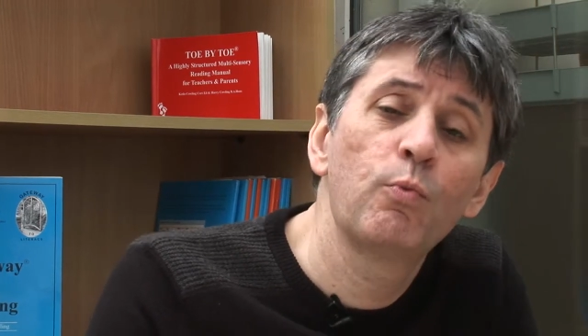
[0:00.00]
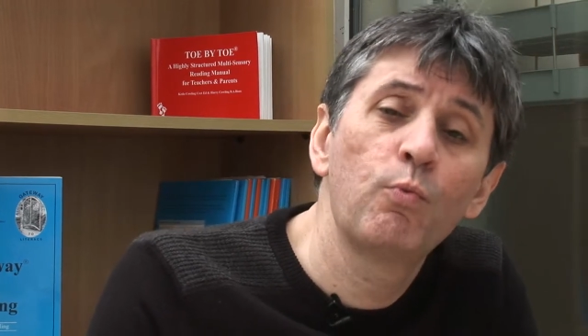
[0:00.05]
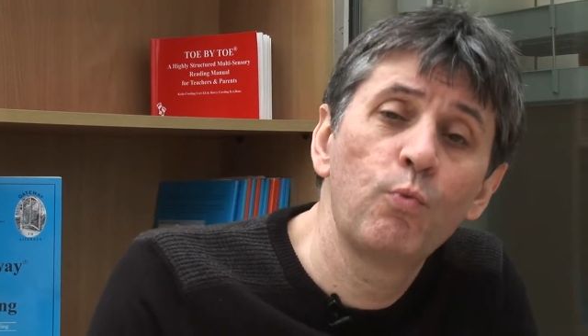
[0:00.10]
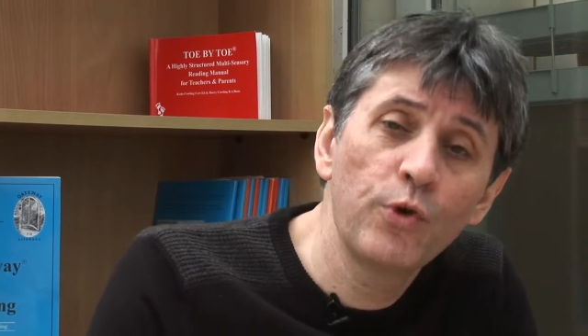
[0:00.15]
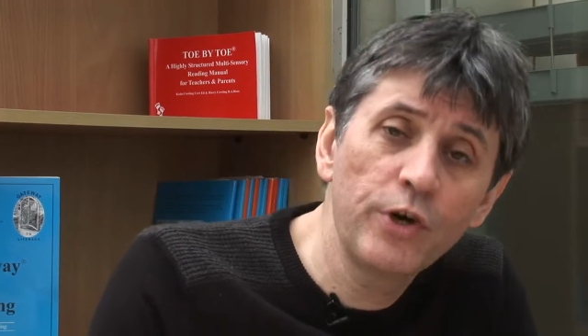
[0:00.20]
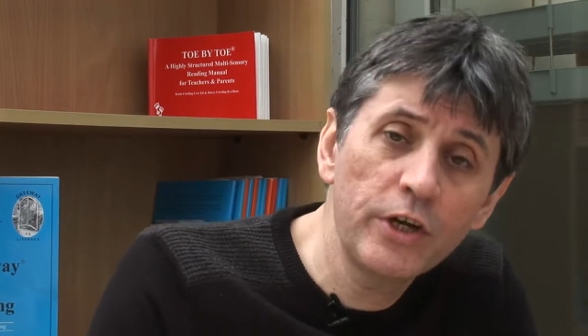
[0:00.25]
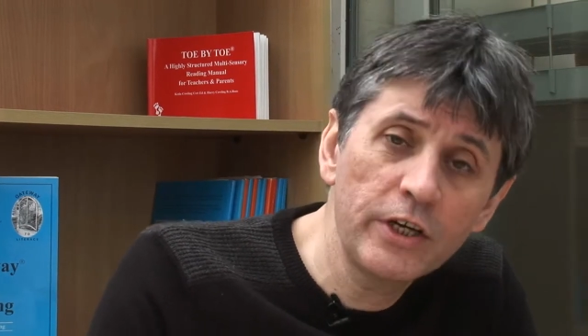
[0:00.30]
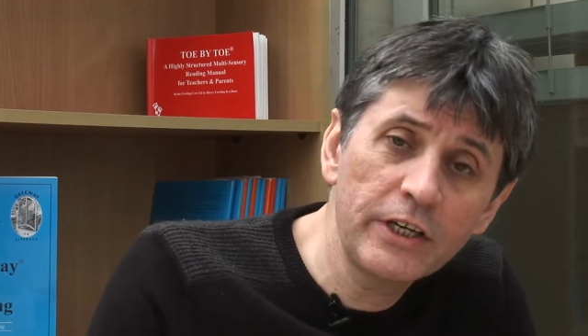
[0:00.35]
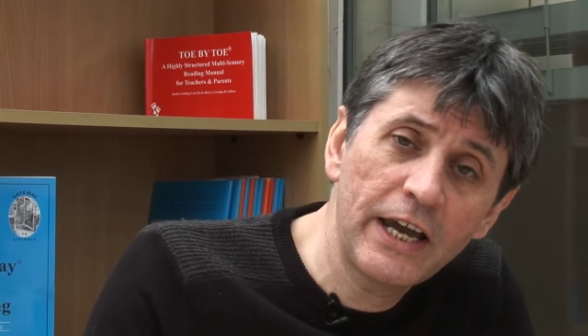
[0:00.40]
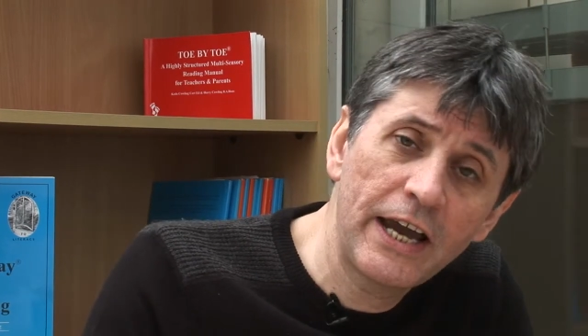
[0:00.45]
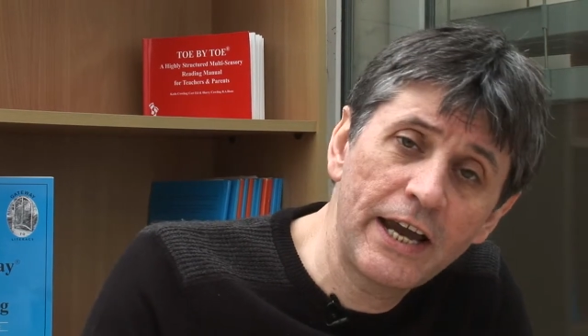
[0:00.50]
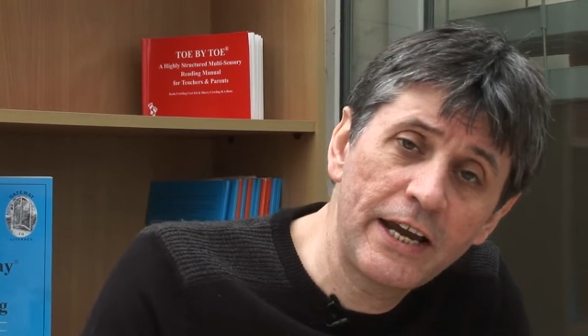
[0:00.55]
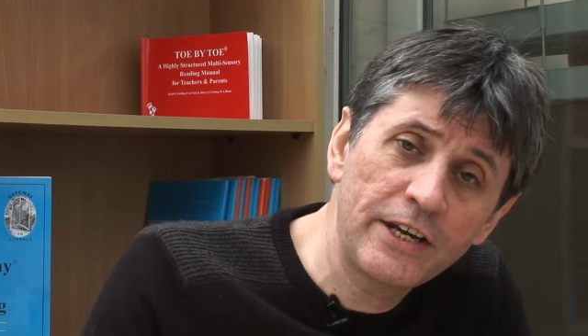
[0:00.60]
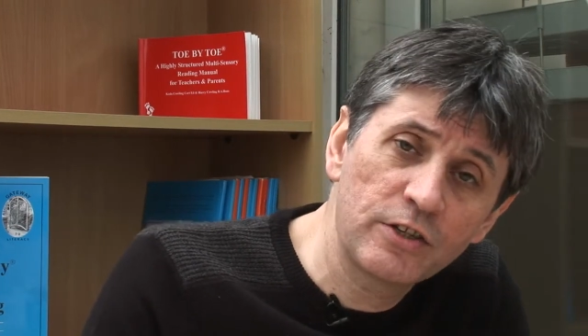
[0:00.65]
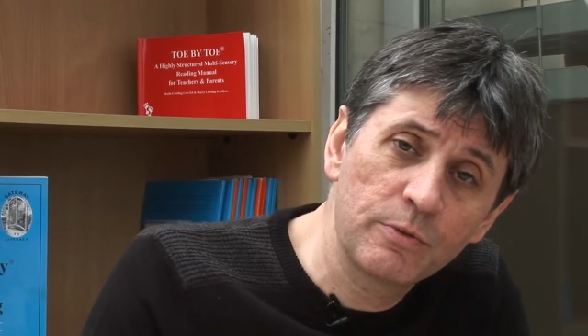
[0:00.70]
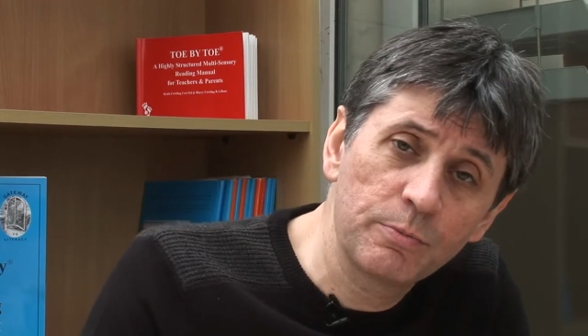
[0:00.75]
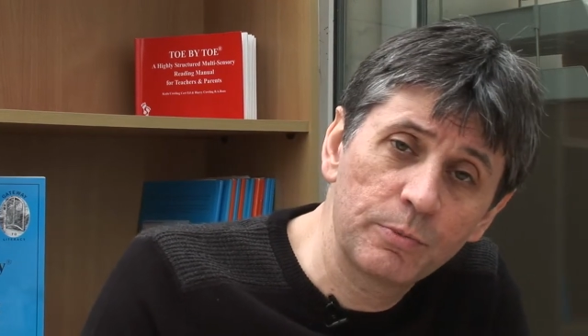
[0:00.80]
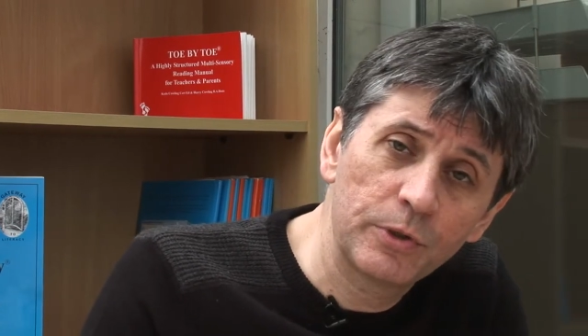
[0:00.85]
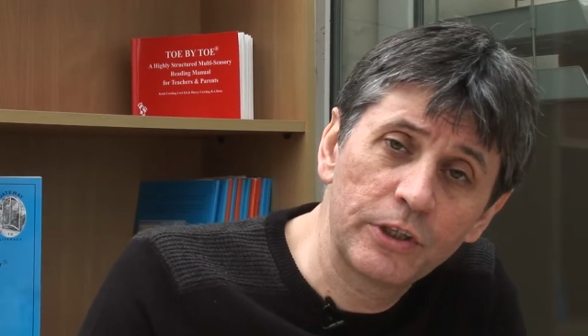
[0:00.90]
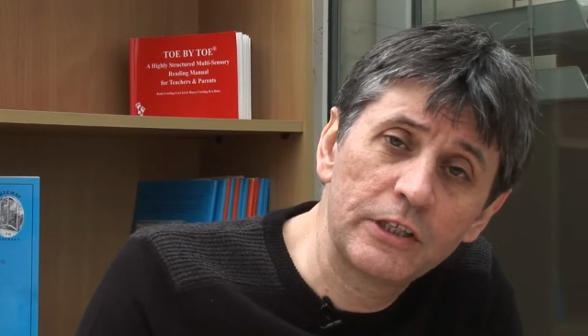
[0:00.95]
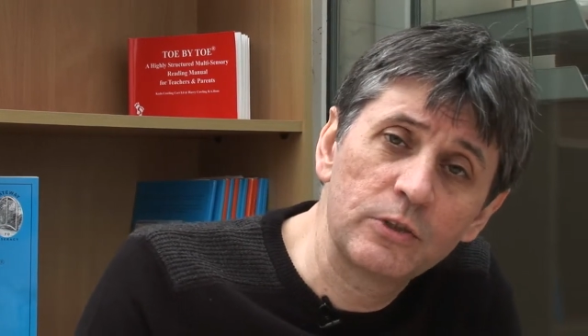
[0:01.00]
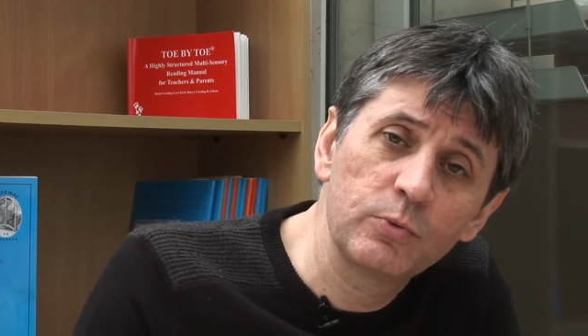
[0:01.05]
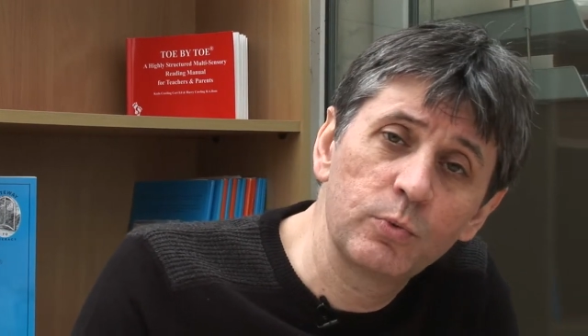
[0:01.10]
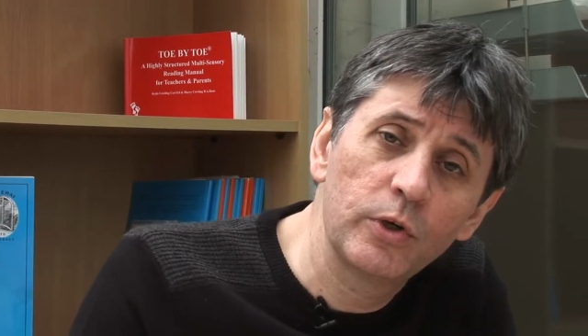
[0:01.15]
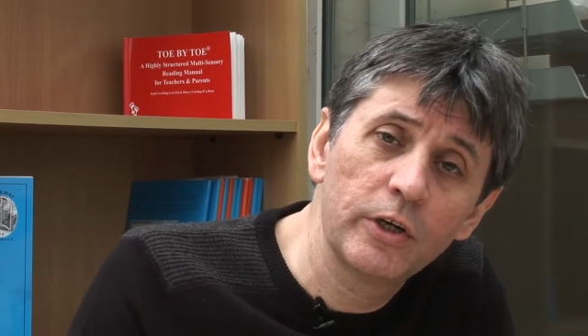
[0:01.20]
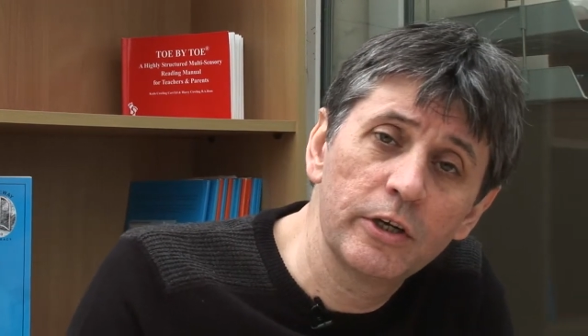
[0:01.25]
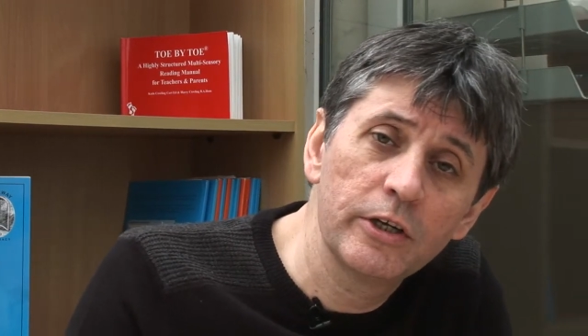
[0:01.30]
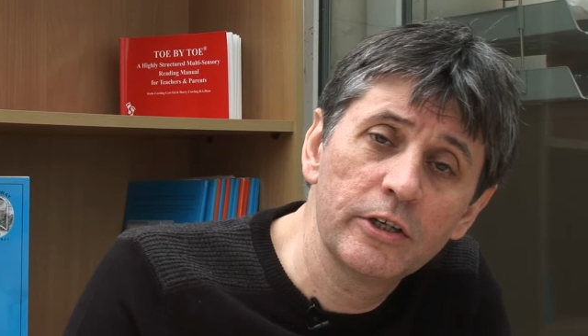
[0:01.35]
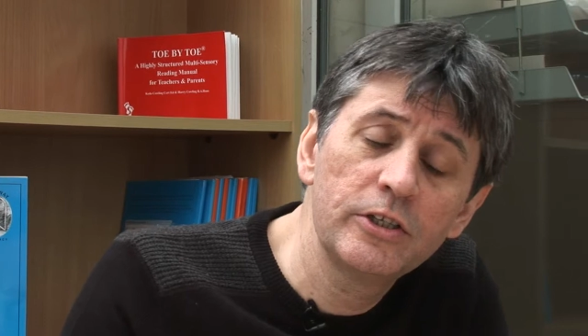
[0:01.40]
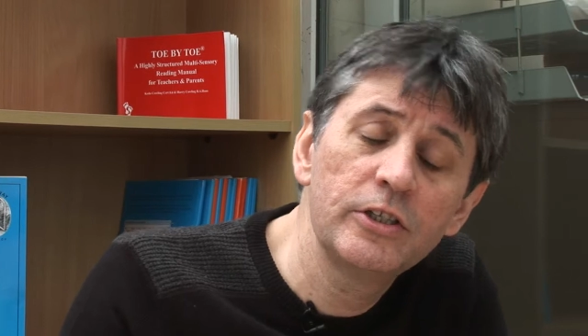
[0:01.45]
one occasion with these
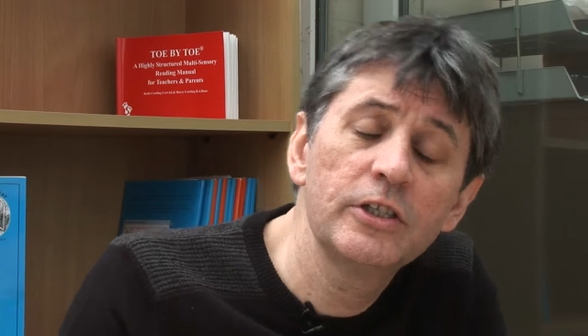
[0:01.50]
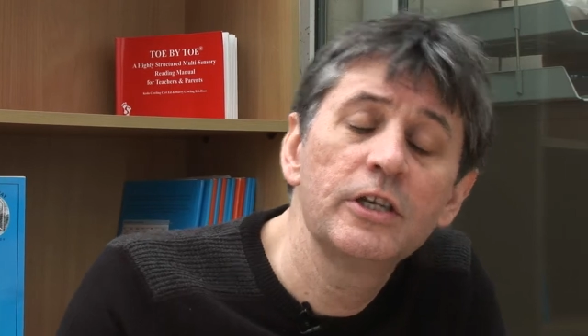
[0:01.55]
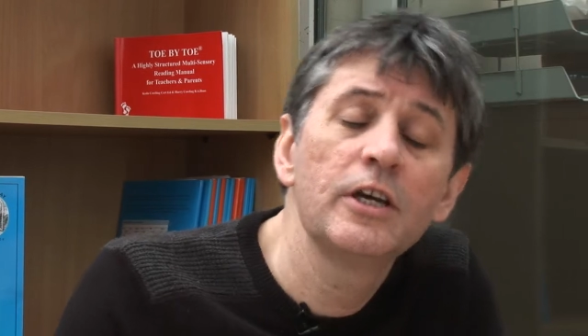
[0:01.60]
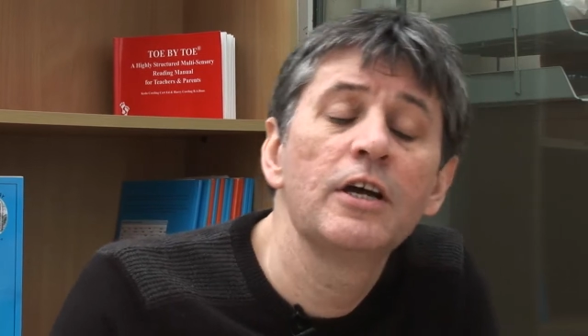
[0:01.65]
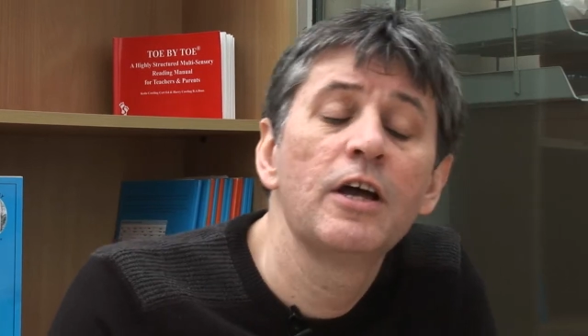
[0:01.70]
words,